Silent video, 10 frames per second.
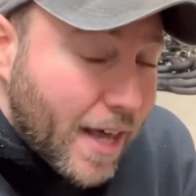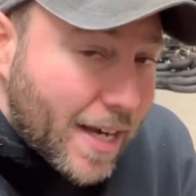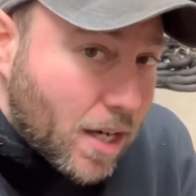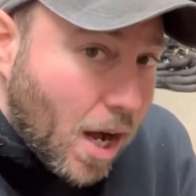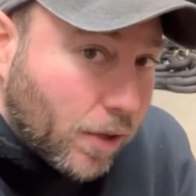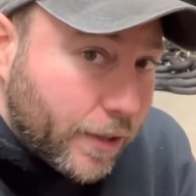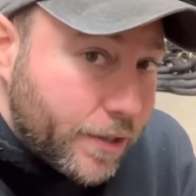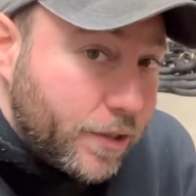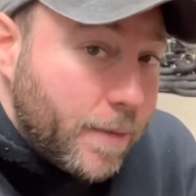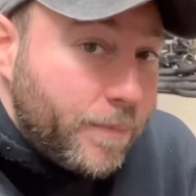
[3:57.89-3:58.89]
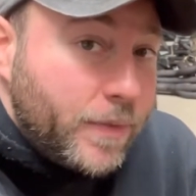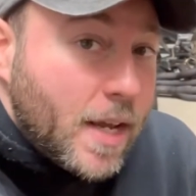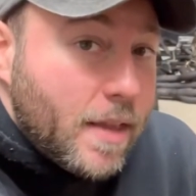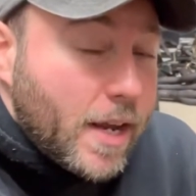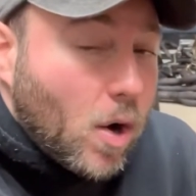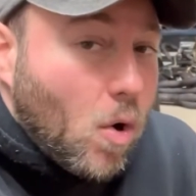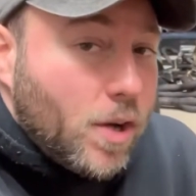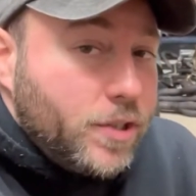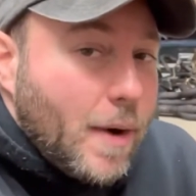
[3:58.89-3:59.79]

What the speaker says: that tolerance. They are also